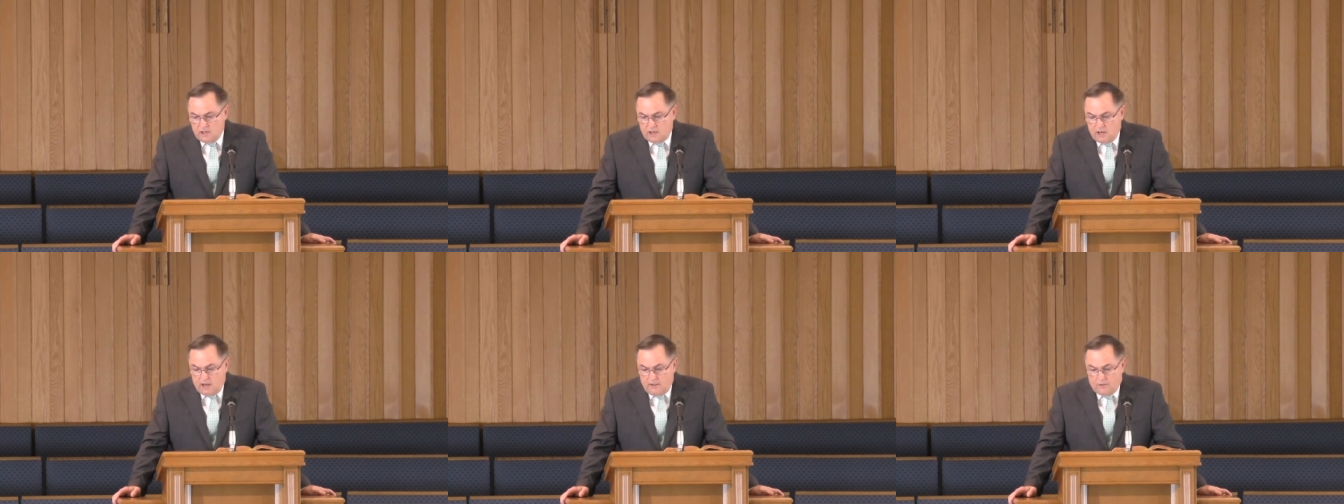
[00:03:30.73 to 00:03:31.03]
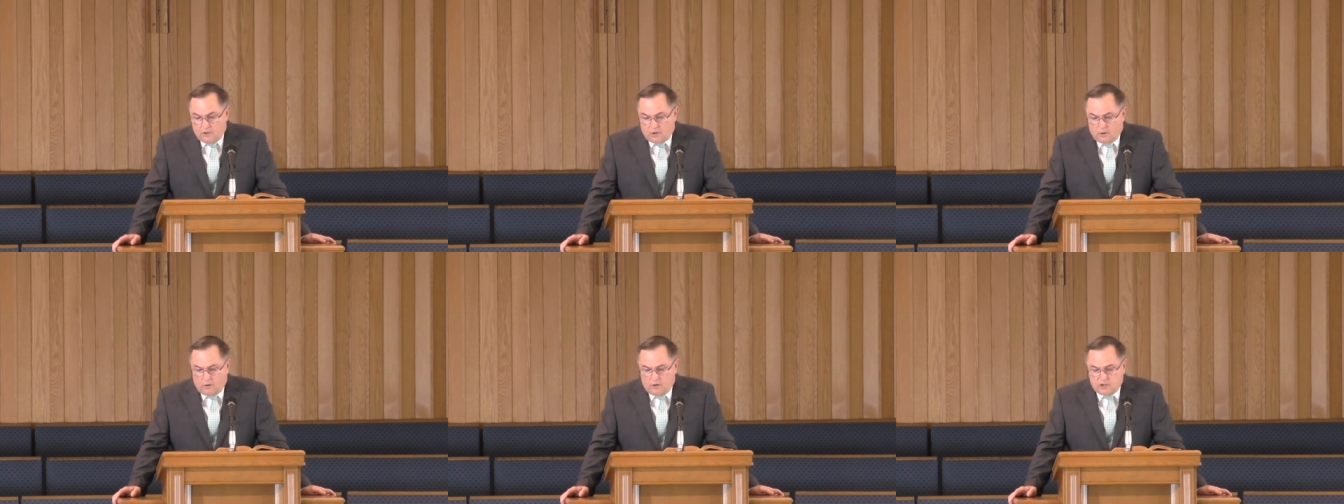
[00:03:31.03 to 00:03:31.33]
and the
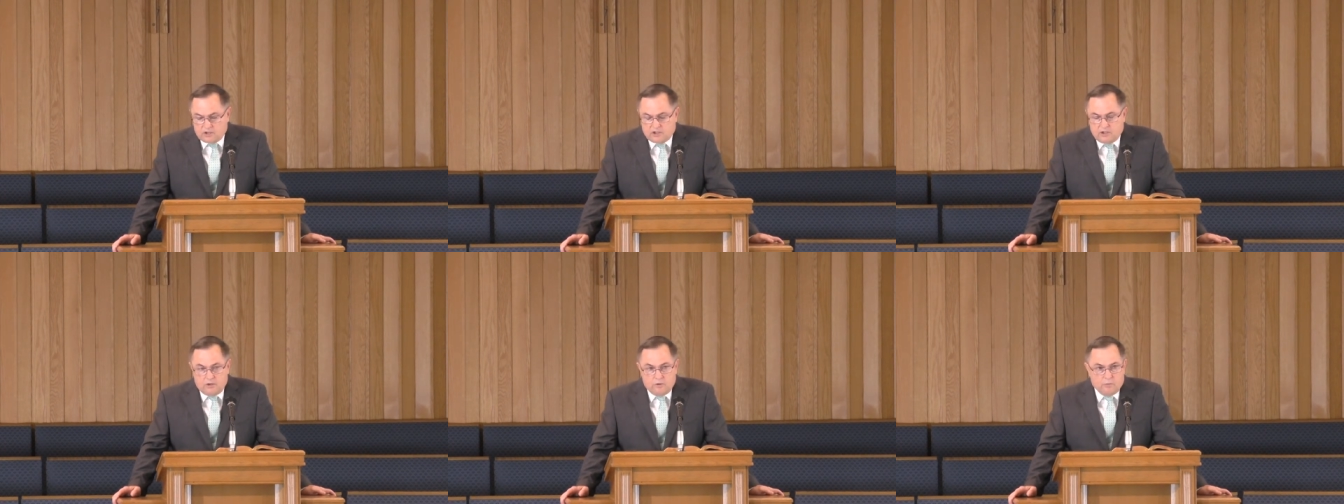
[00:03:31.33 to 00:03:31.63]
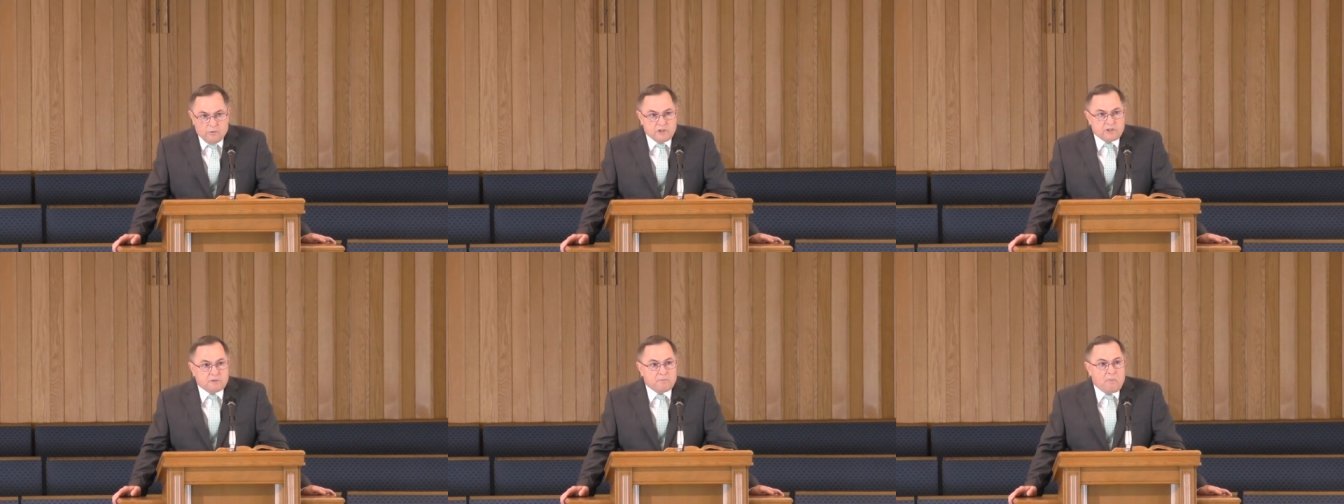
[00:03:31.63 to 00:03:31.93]
Christian
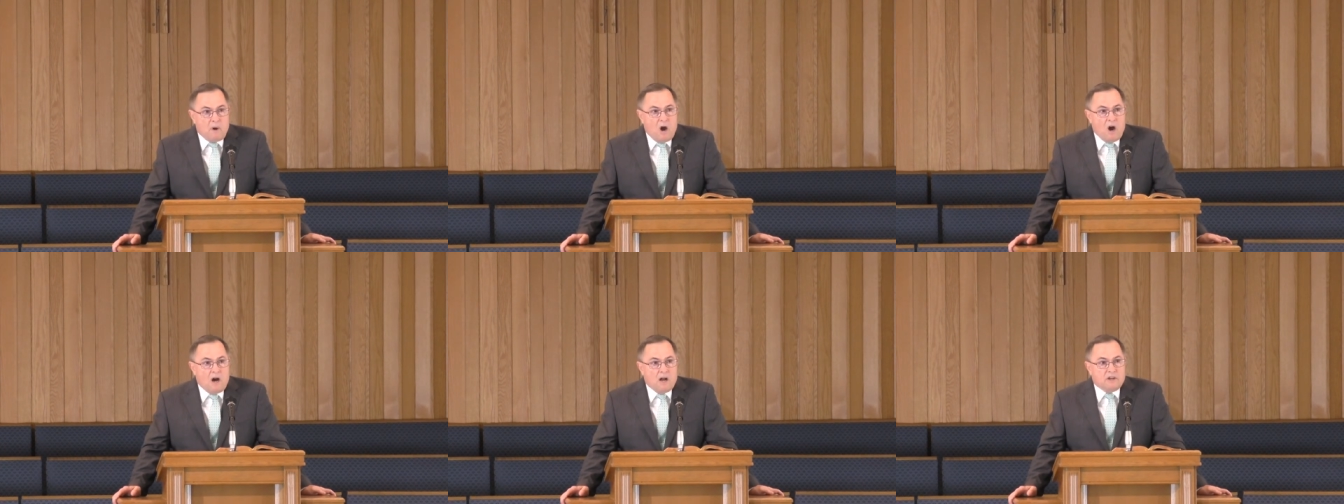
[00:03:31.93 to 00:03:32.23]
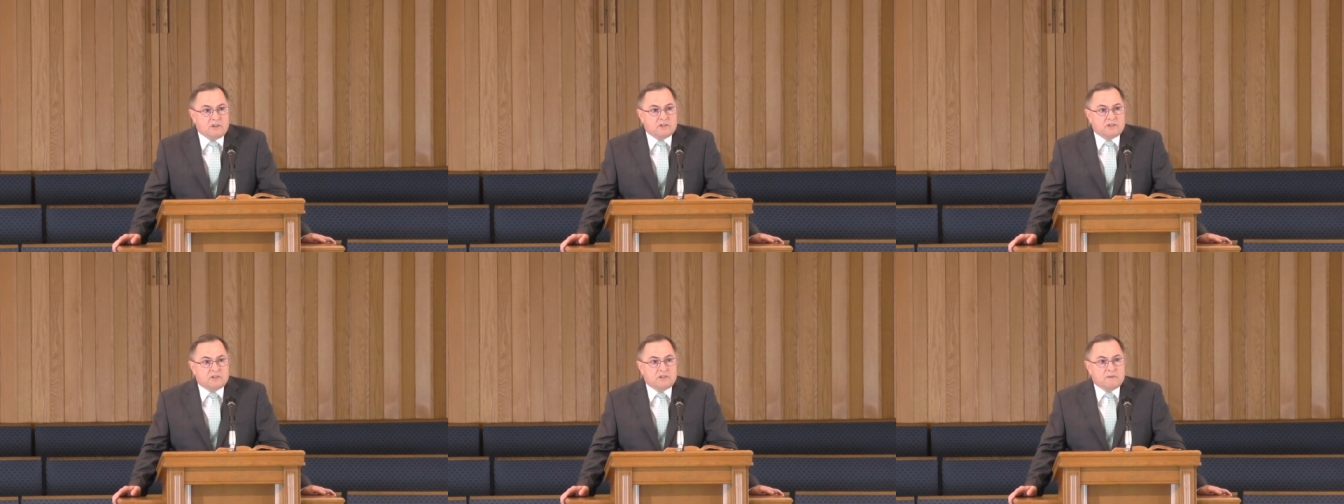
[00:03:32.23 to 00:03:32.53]

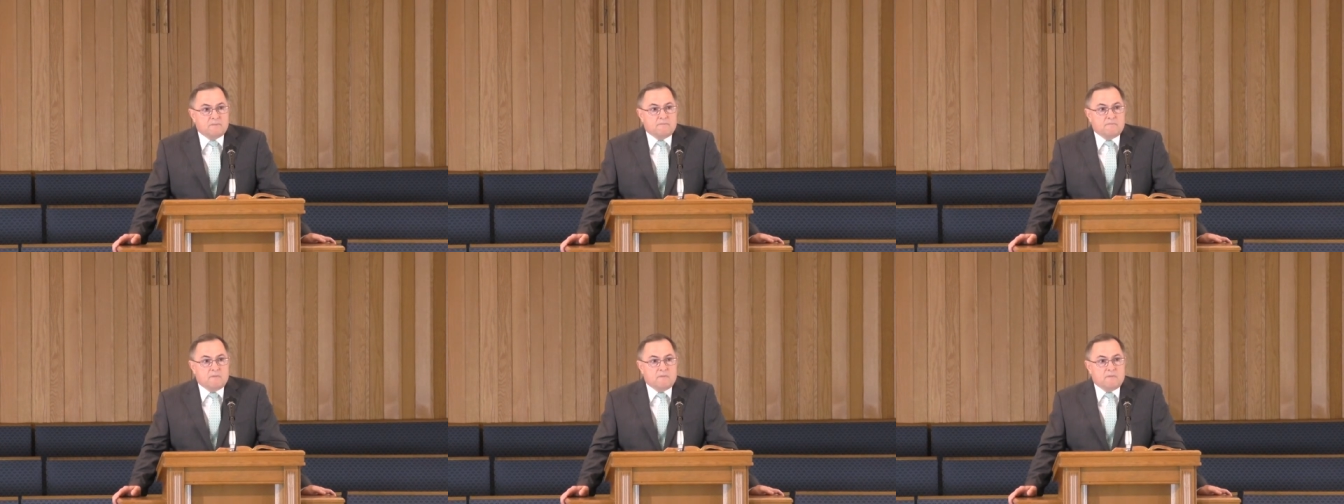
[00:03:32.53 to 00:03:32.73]
response.